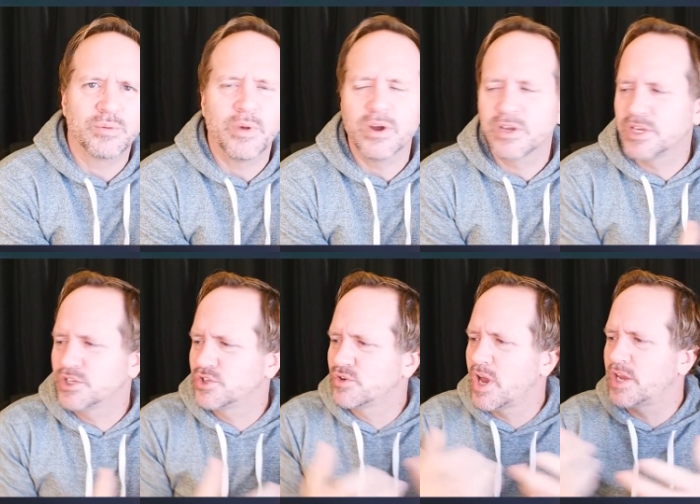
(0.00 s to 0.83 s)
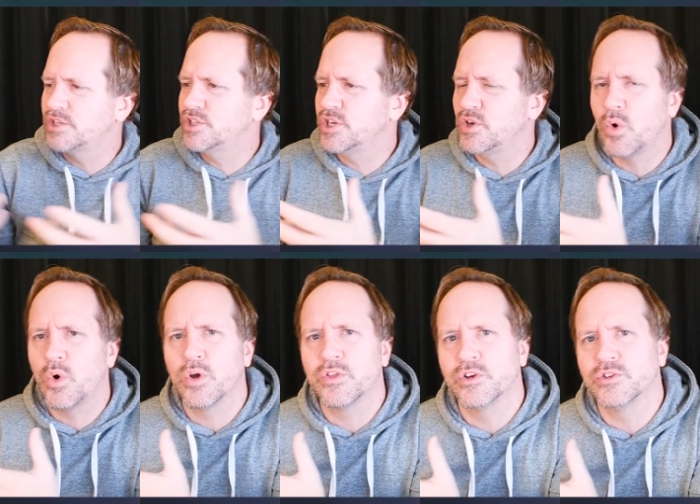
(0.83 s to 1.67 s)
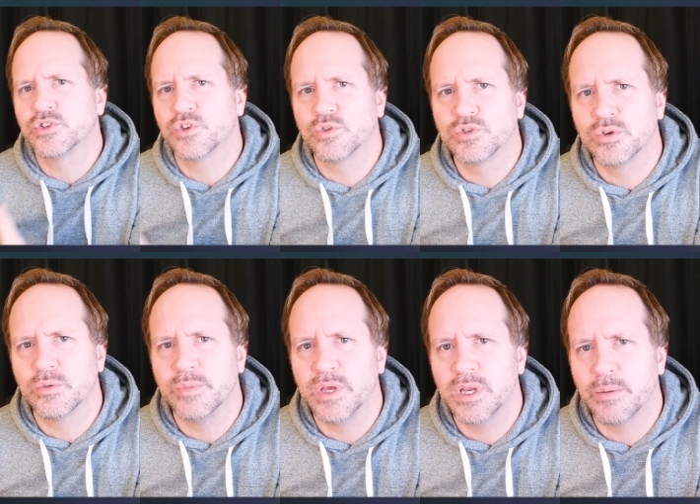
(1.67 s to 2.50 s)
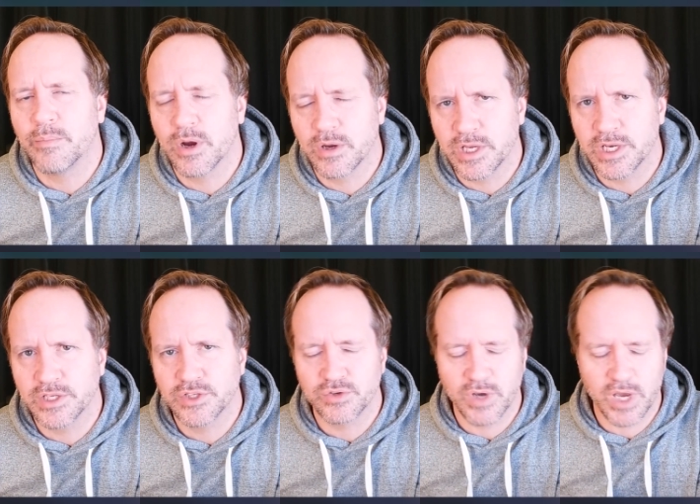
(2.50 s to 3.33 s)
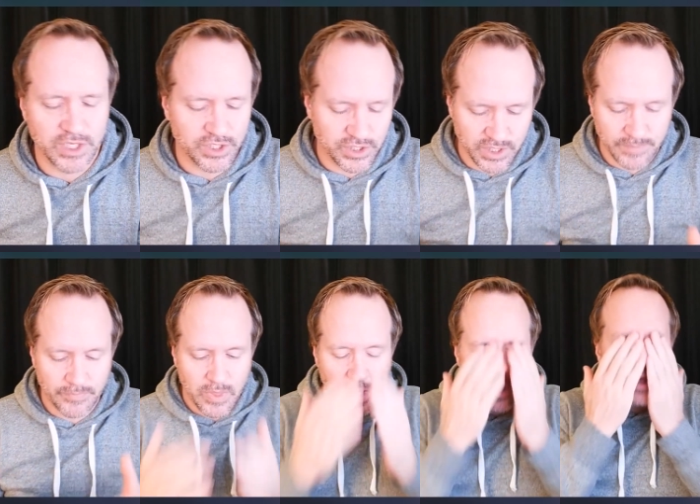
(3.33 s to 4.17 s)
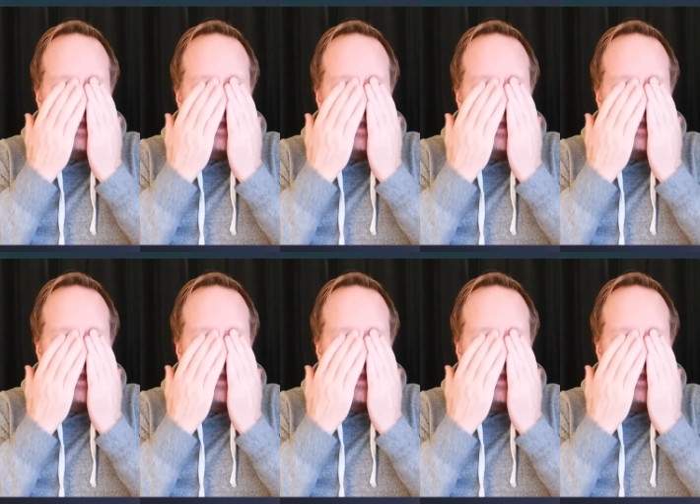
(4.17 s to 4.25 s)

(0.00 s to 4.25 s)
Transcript: digital marketing strategy or their social media marketing strategy.